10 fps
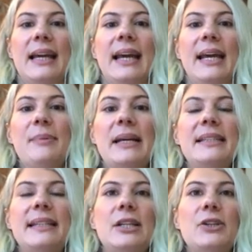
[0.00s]
And
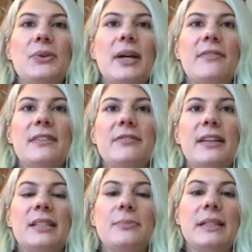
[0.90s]
basically, you have this
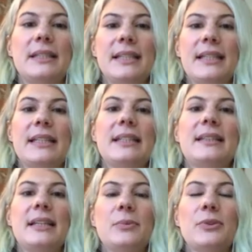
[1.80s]
flexibility then. It
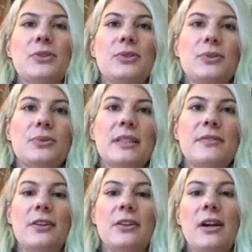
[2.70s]
enables you to raise
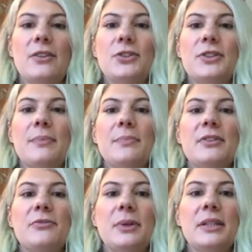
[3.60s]
very large sums
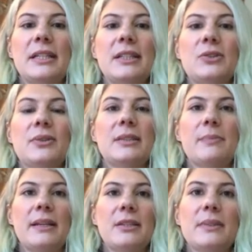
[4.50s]
of money to
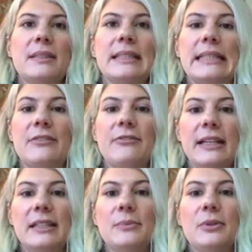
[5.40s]
expand your business in a
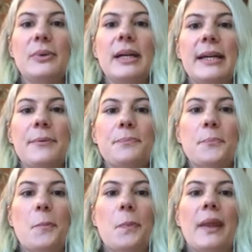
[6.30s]
flexible way.
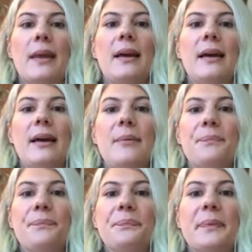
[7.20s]

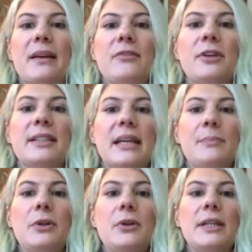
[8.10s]
For
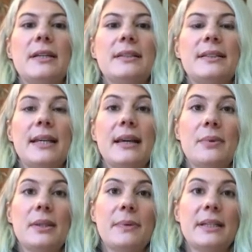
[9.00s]
example, earlier this year,
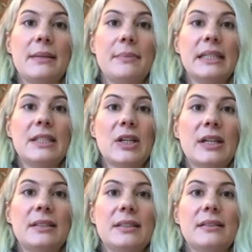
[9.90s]
when the pandemic
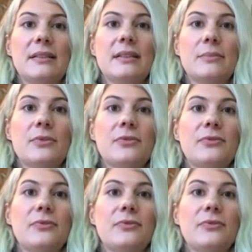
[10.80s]
started, some of